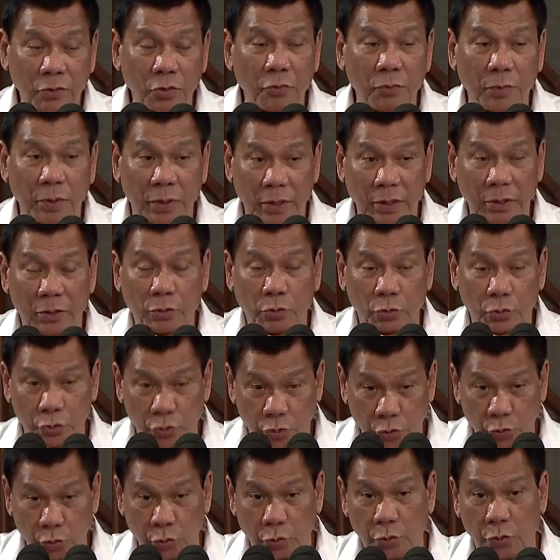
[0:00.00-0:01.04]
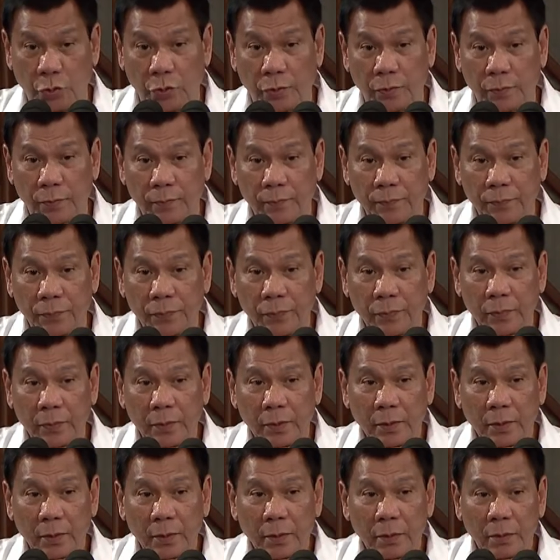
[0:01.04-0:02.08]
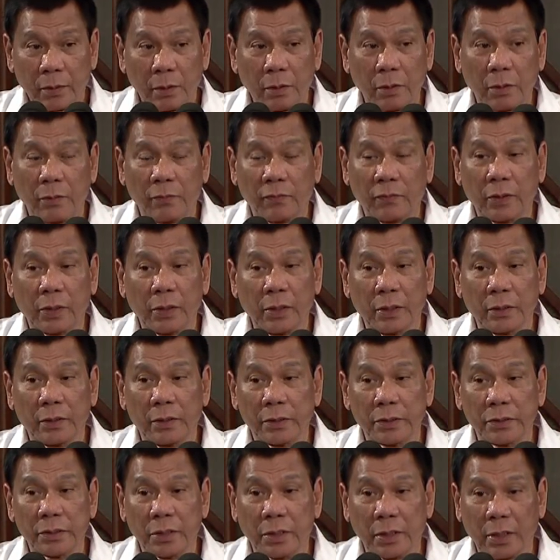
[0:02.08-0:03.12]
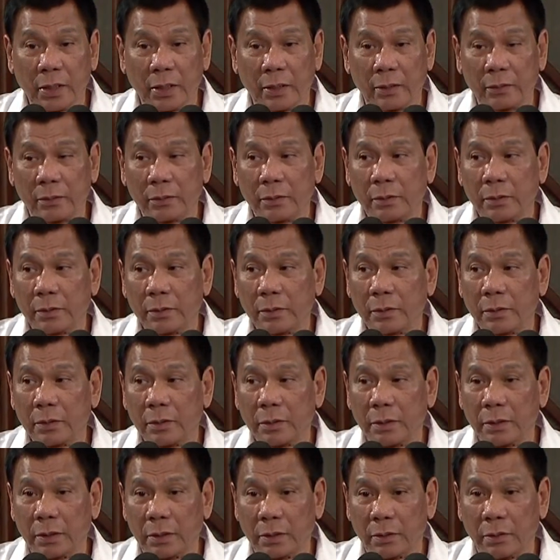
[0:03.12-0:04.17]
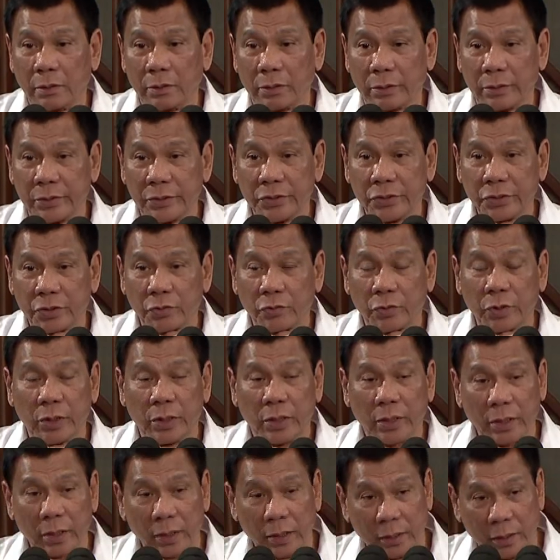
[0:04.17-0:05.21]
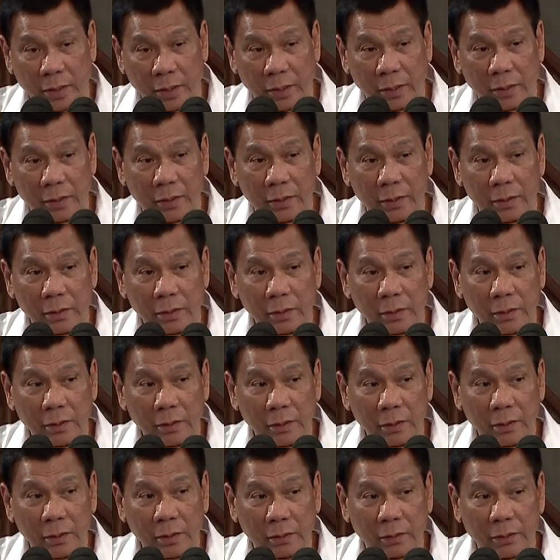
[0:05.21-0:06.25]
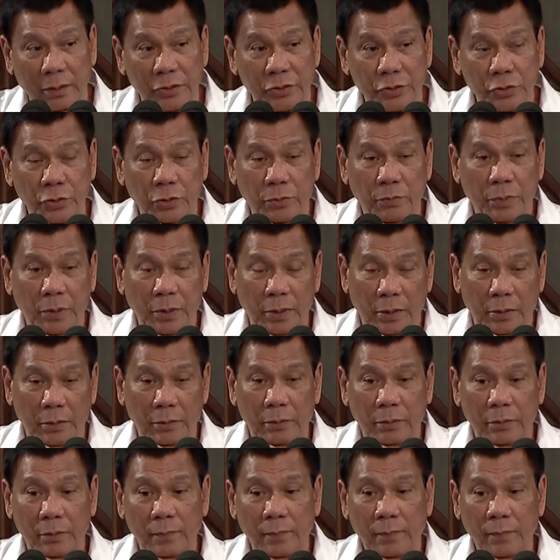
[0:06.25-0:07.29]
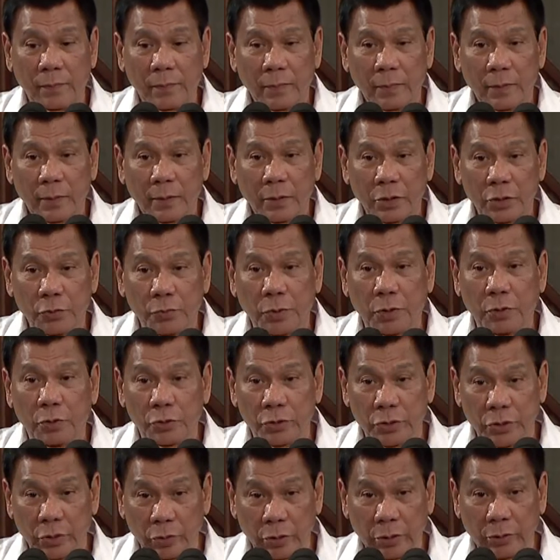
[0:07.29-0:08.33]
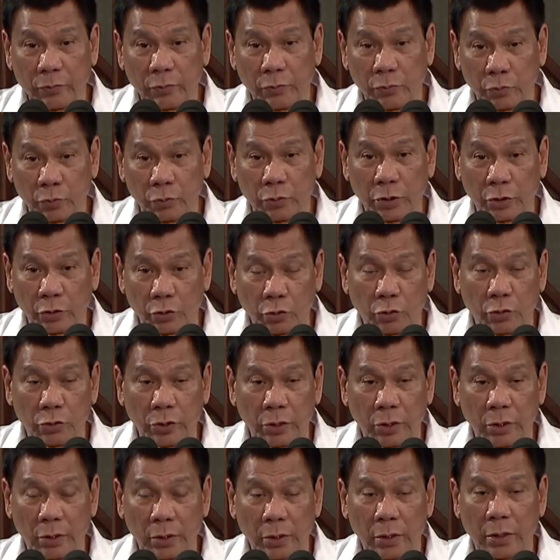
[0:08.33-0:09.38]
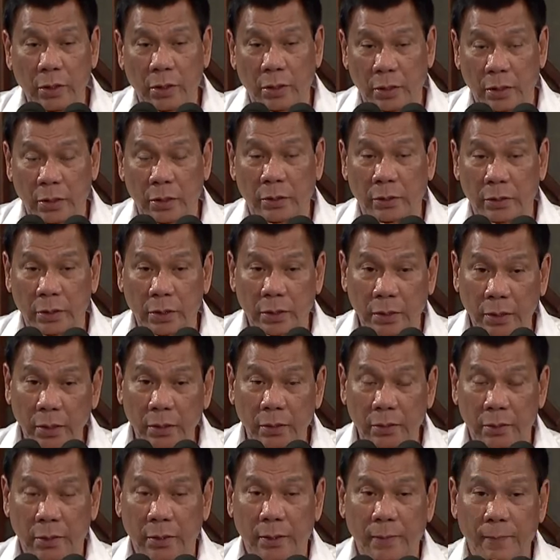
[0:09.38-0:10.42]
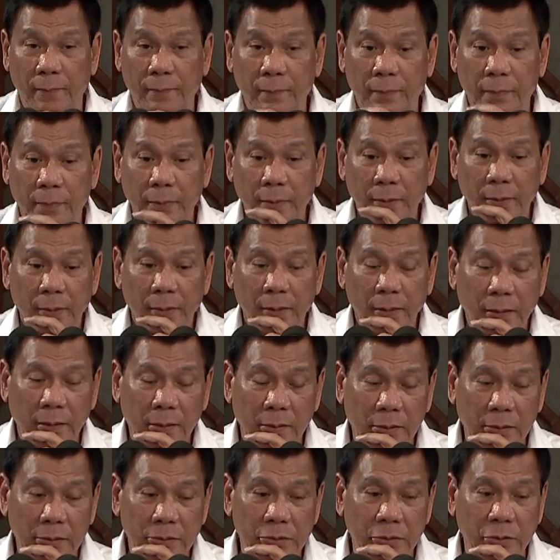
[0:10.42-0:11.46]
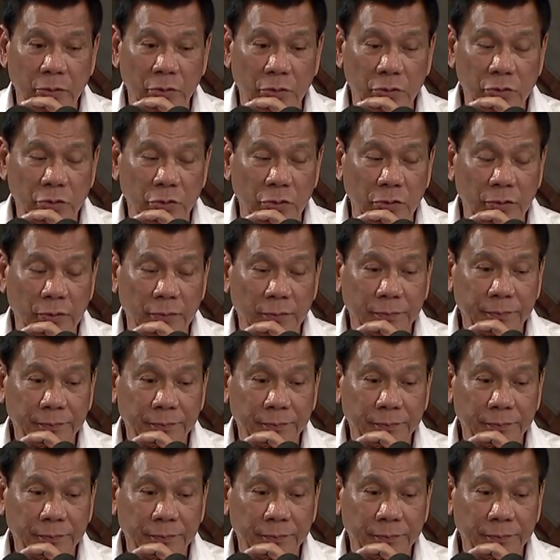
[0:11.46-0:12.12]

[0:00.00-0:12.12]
too many too soon. All of the leaders are out, and the only reason why I agreed that they should be out is because you had to do the talking in another country, and that's in Oslo.